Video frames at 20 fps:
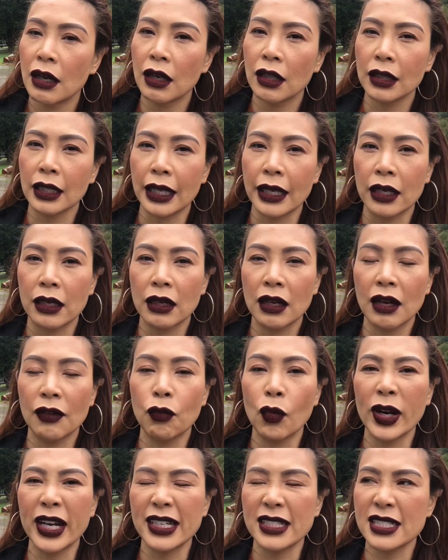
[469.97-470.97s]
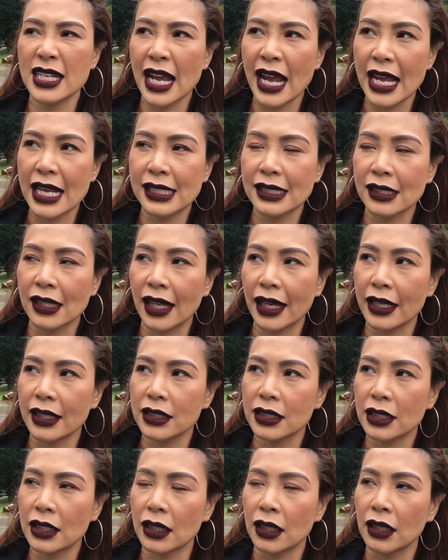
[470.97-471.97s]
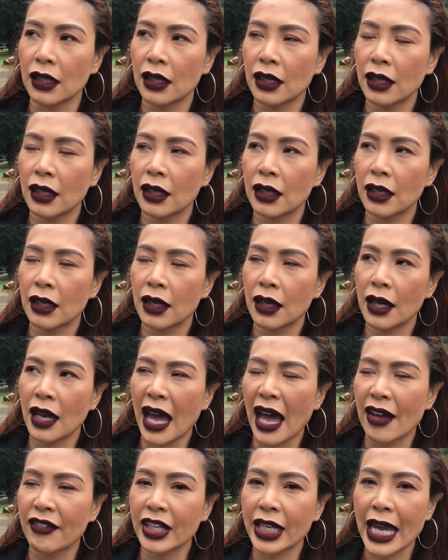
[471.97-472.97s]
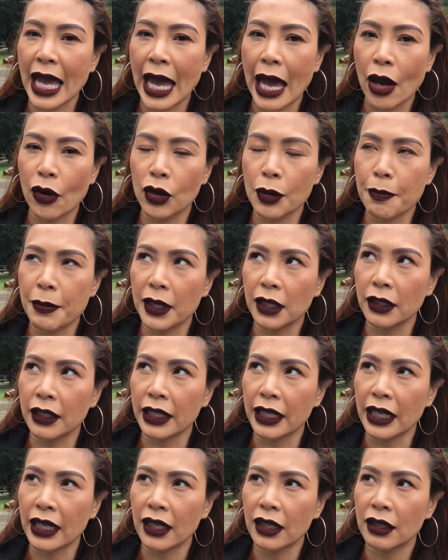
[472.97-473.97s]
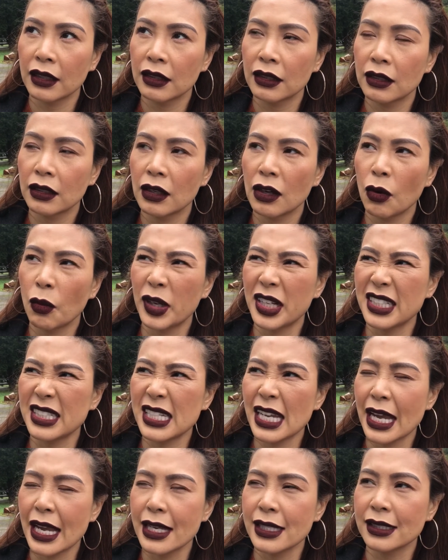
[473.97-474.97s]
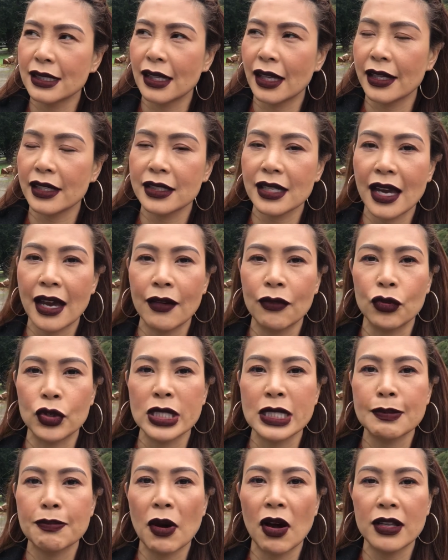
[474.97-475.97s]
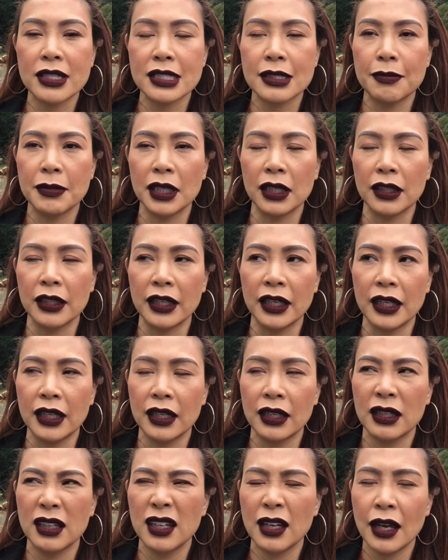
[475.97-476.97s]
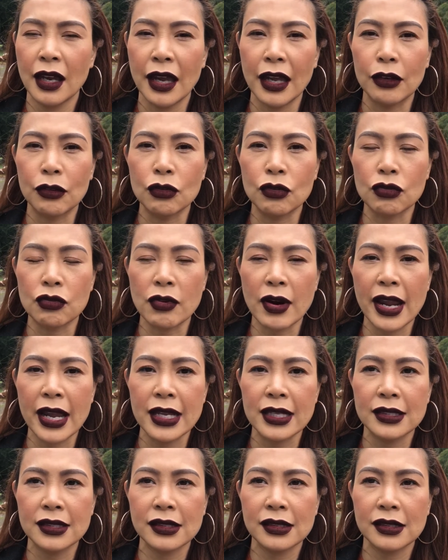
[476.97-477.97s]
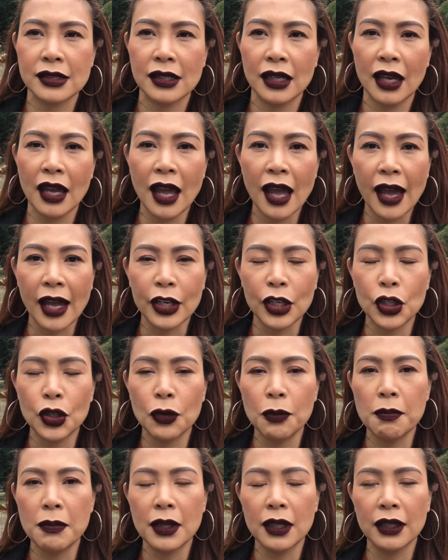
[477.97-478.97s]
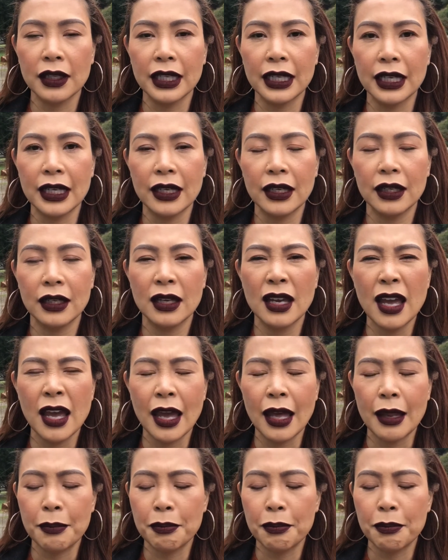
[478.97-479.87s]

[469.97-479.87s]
like of what it tastes like to have accountability, what it tastes like to have responsibility and grace and humility and